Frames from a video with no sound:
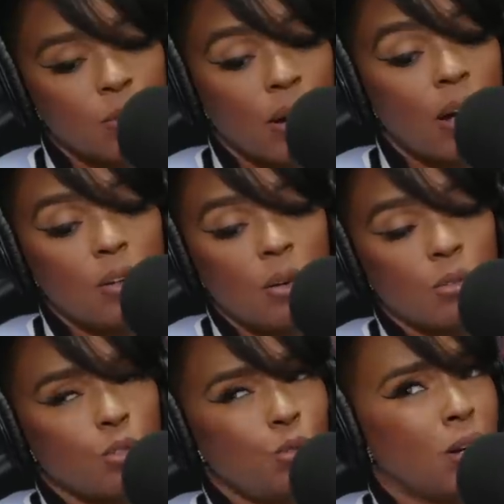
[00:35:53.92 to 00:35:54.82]
When I go
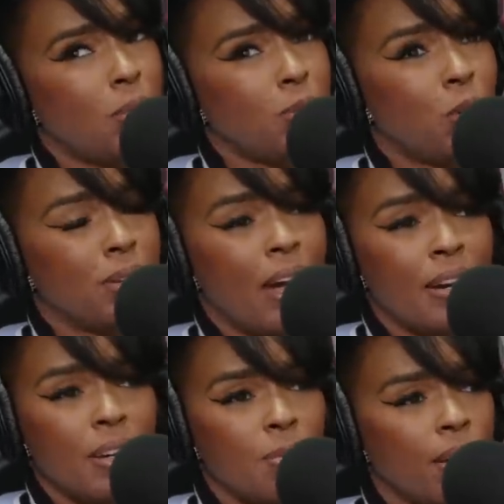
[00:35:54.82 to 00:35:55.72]
on tour, I'm doing
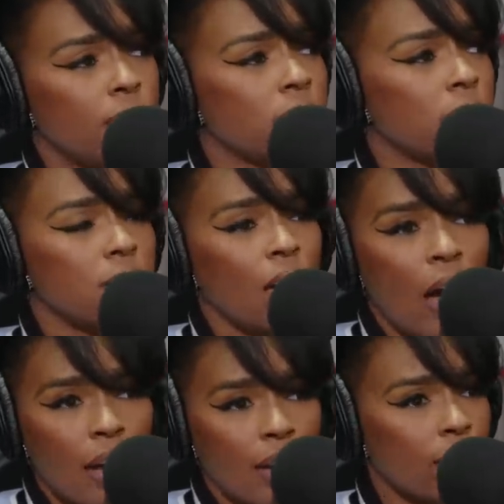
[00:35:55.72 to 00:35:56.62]
90 minutes
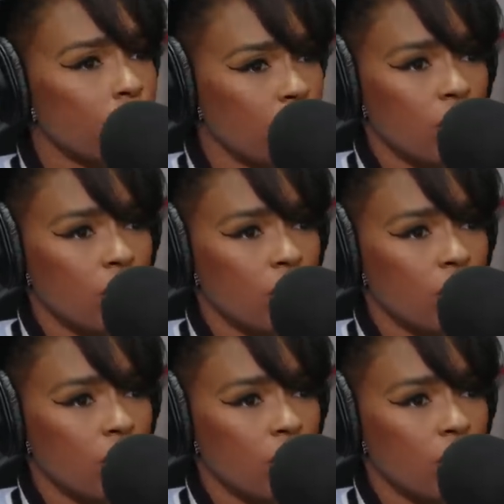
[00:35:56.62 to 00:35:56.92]
high energy.